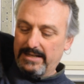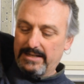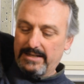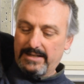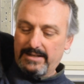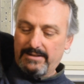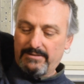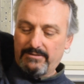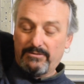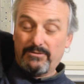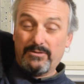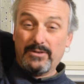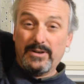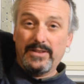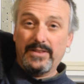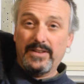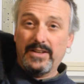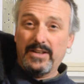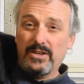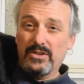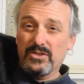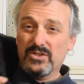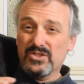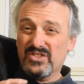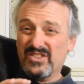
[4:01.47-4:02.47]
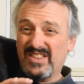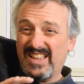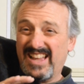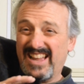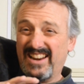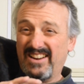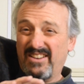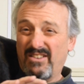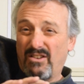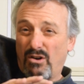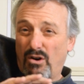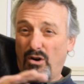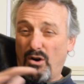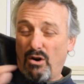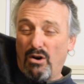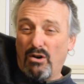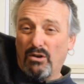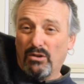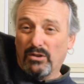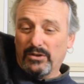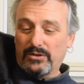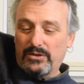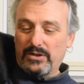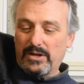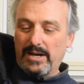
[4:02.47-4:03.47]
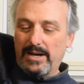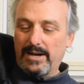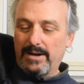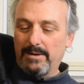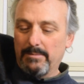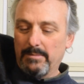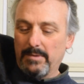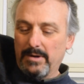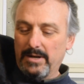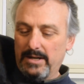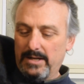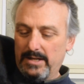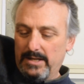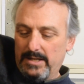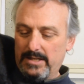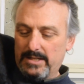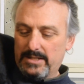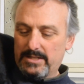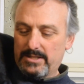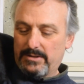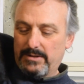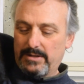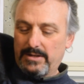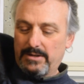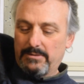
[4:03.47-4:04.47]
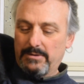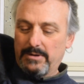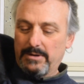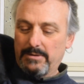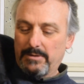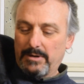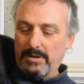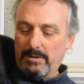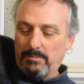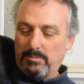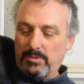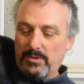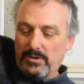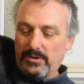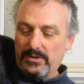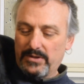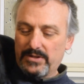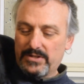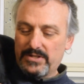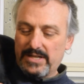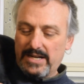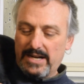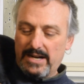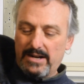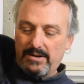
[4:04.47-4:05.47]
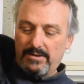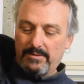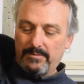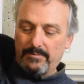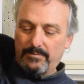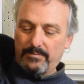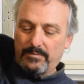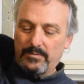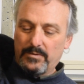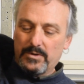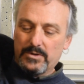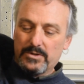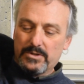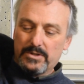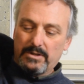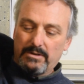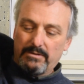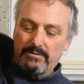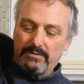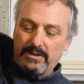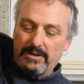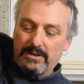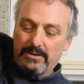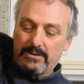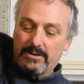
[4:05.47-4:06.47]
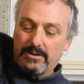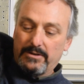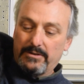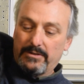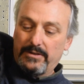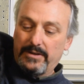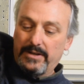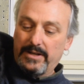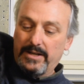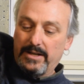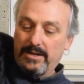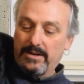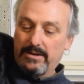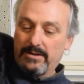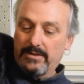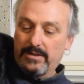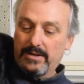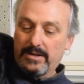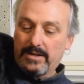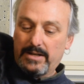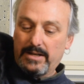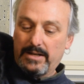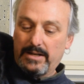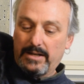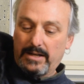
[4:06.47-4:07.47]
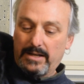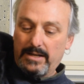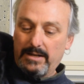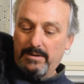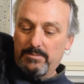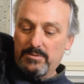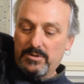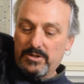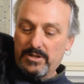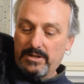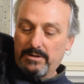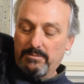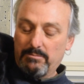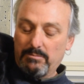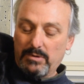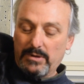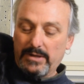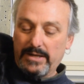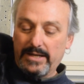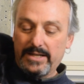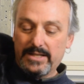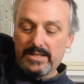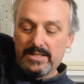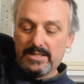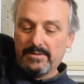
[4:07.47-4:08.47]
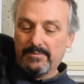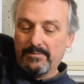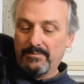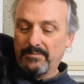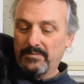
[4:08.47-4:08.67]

I have a friend that uses that all the time. So anyway, when I pull this out, there's a little Velcro thing here that kind of keeps it in place.